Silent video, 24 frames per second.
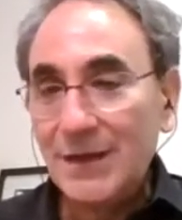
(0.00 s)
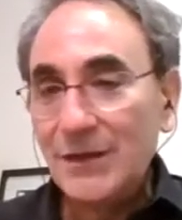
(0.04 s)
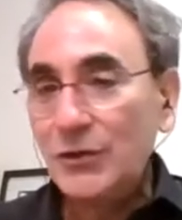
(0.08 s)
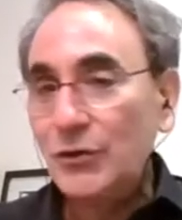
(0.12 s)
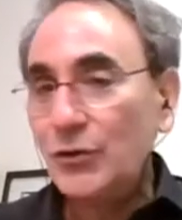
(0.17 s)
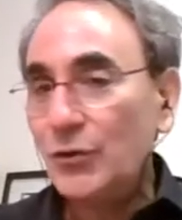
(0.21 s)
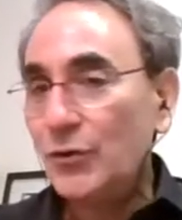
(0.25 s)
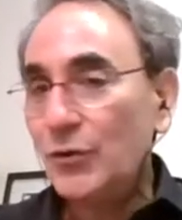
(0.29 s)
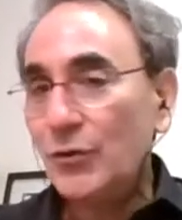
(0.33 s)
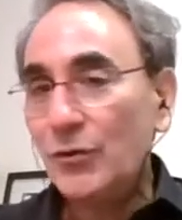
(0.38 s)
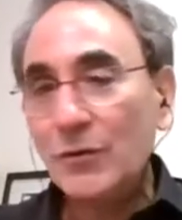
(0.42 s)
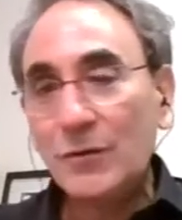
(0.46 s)

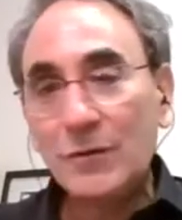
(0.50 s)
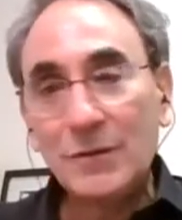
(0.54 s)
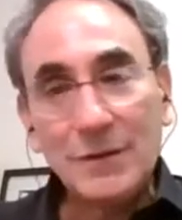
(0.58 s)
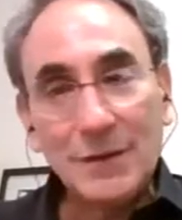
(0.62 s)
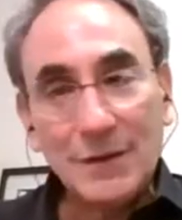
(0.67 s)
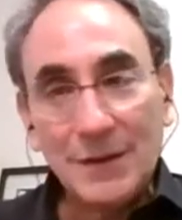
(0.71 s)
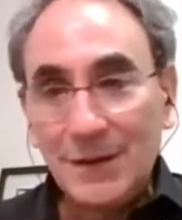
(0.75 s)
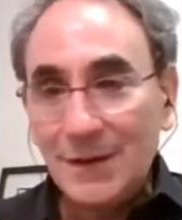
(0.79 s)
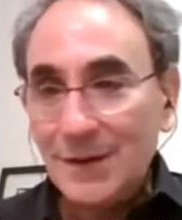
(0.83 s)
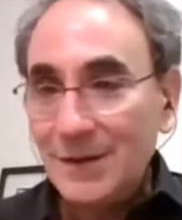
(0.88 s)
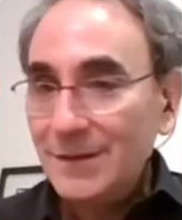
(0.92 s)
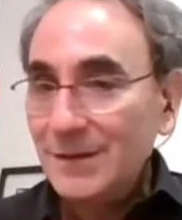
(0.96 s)
You're
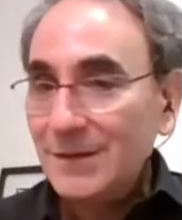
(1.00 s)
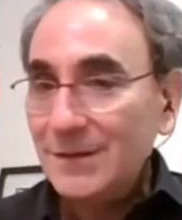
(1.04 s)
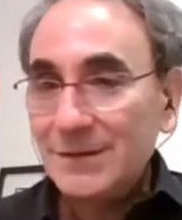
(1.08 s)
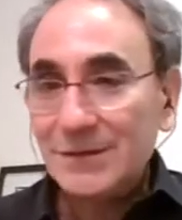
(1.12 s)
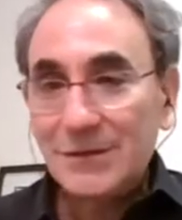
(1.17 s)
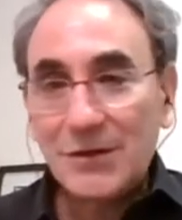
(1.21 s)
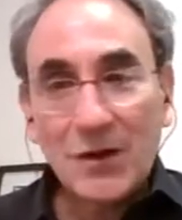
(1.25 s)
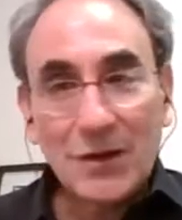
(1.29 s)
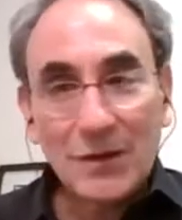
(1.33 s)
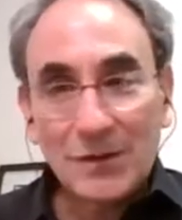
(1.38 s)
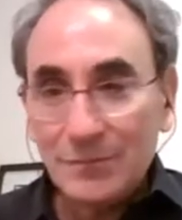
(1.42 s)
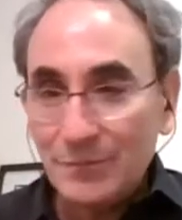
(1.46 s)

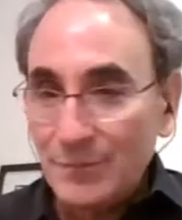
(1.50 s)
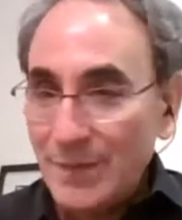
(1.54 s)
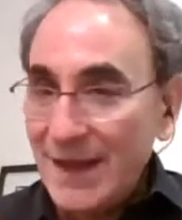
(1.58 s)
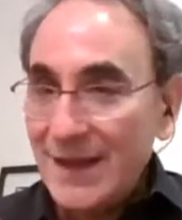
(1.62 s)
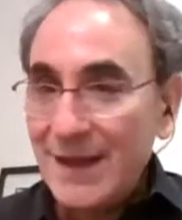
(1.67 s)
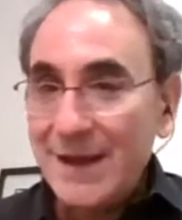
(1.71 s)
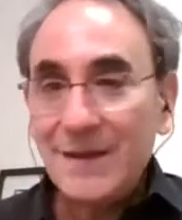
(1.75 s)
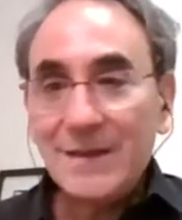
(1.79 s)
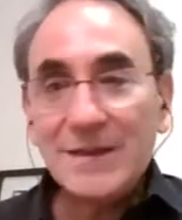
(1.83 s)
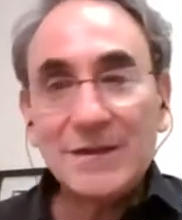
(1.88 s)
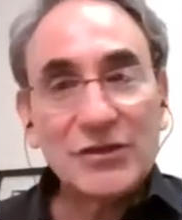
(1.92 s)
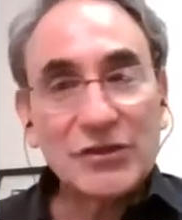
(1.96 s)

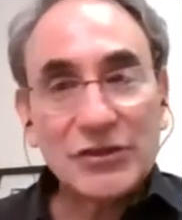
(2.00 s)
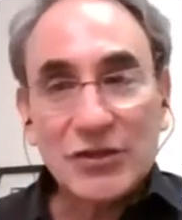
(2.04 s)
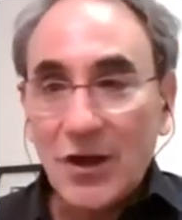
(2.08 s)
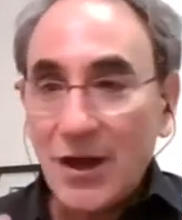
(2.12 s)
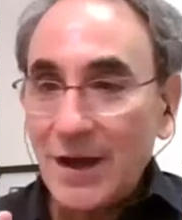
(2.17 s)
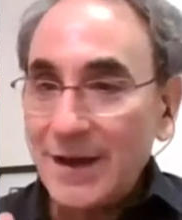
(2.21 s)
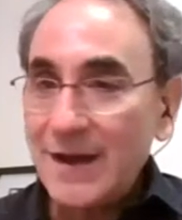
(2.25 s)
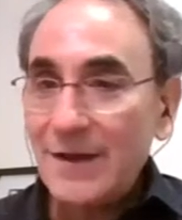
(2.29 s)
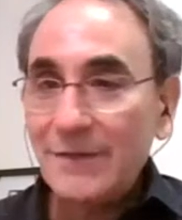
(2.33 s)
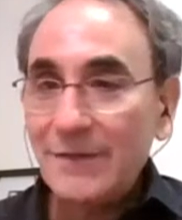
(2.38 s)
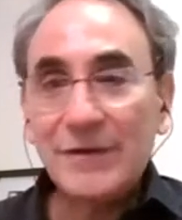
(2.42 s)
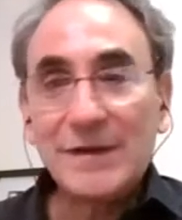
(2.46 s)
making the
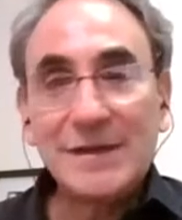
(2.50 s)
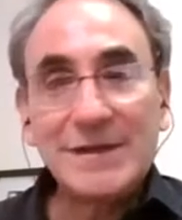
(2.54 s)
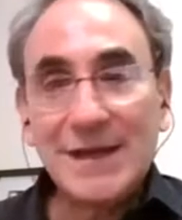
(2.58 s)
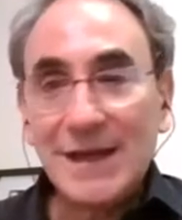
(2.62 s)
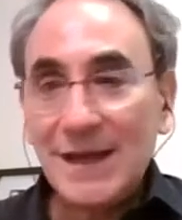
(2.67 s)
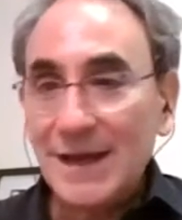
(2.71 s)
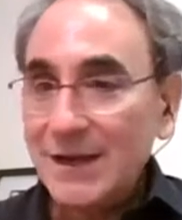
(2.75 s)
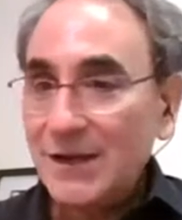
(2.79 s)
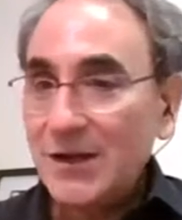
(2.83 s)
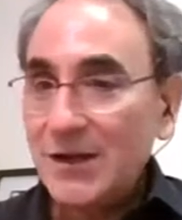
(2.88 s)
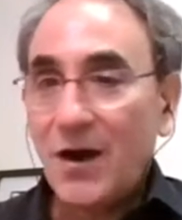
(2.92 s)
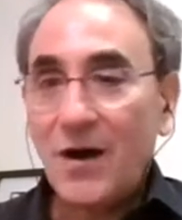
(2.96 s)
shot every
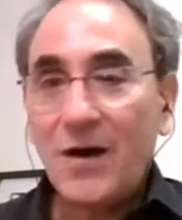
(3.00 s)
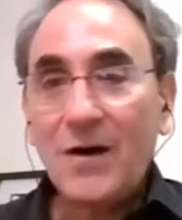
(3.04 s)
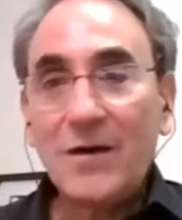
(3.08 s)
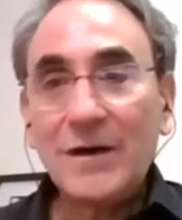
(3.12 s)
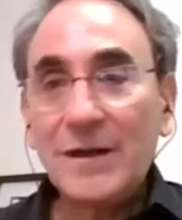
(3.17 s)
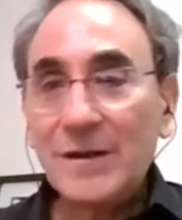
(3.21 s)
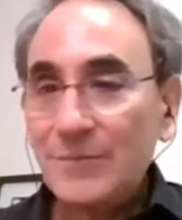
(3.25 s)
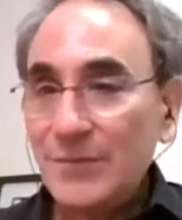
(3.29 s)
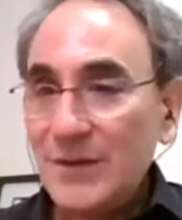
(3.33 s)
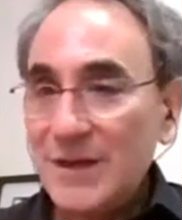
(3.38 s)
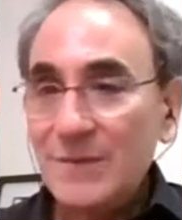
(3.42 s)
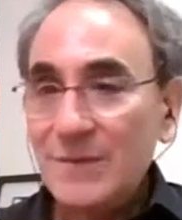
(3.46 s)
day,
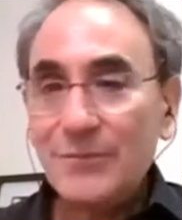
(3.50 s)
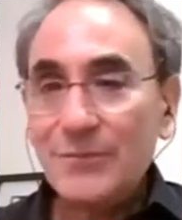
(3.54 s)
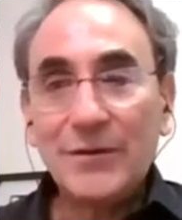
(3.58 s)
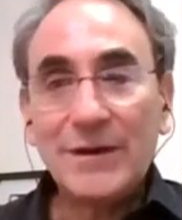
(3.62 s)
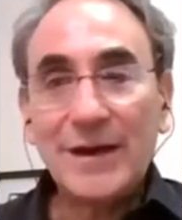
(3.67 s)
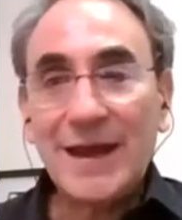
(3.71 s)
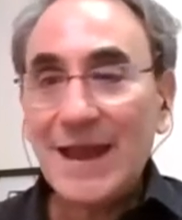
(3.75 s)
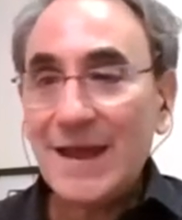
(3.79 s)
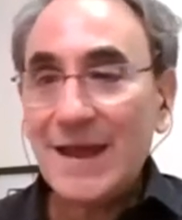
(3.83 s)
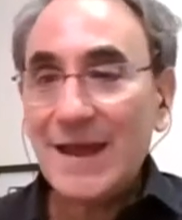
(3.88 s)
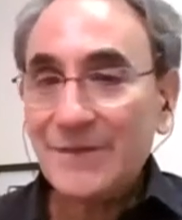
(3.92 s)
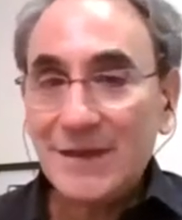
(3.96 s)
calling people
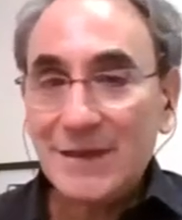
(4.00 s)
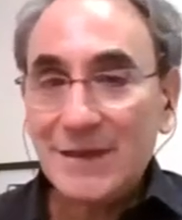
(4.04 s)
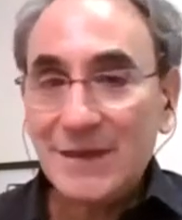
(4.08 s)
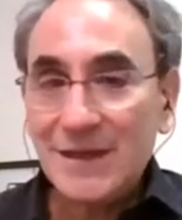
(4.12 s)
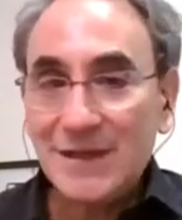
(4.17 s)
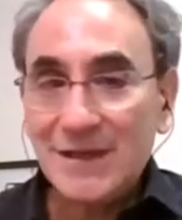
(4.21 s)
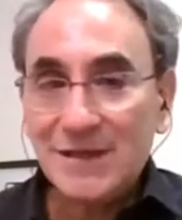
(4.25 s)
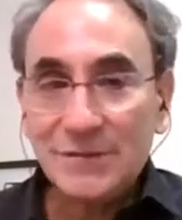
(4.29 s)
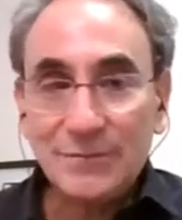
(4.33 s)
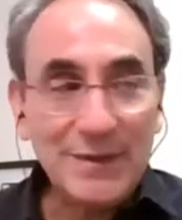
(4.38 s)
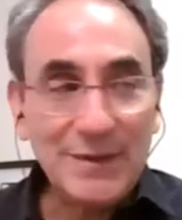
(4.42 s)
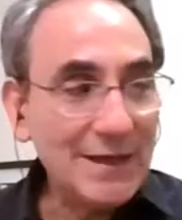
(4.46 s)
and having
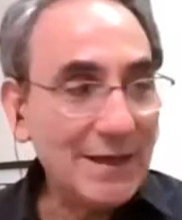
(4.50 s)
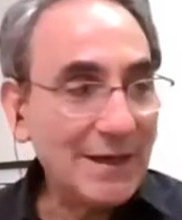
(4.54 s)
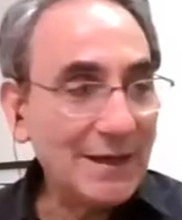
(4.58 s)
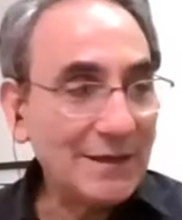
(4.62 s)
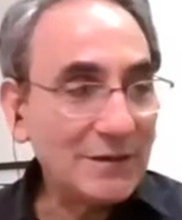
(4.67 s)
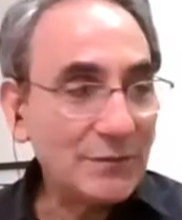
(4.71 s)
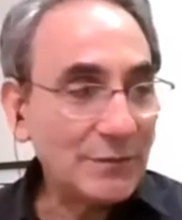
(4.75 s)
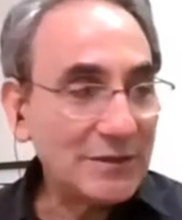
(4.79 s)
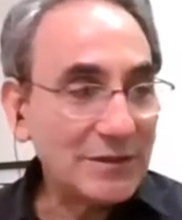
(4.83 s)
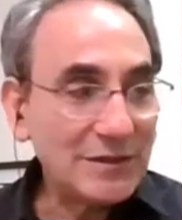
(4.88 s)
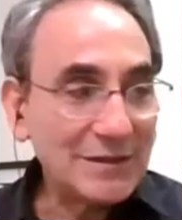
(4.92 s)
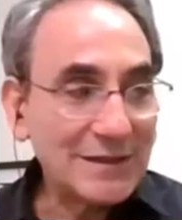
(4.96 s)
these
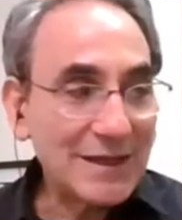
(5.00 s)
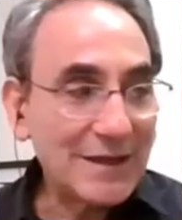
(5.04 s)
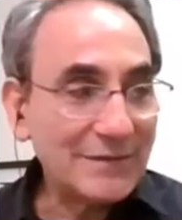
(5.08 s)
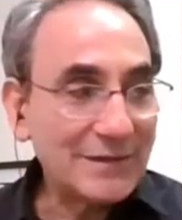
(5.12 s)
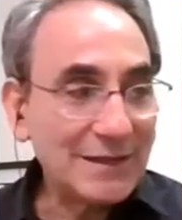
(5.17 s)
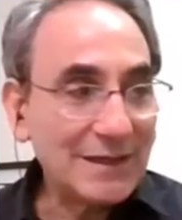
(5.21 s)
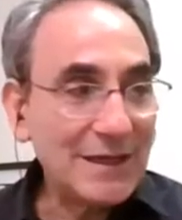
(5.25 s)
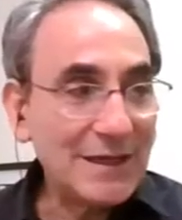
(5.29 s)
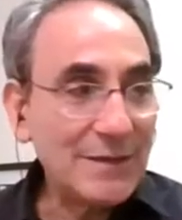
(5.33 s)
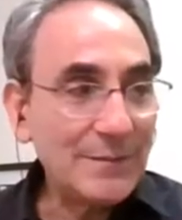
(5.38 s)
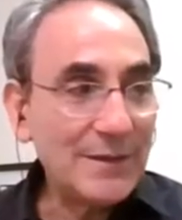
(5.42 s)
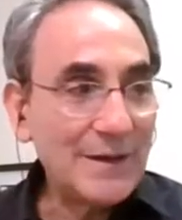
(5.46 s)
meetings. We just have to
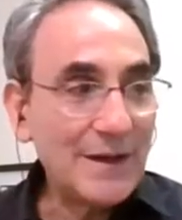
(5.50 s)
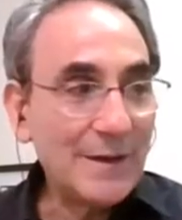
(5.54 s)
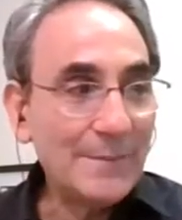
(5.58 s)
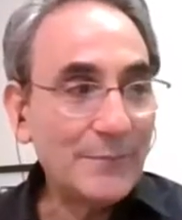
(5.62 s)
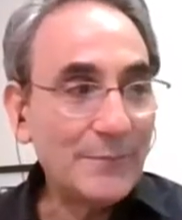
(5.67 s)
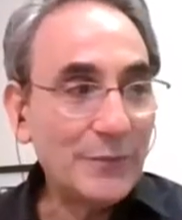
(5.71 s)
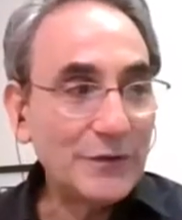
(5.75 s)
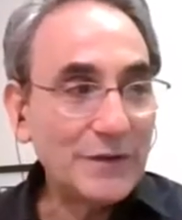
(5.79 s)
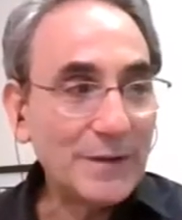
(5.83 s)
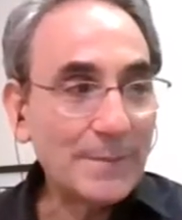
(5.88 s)
keep it up with the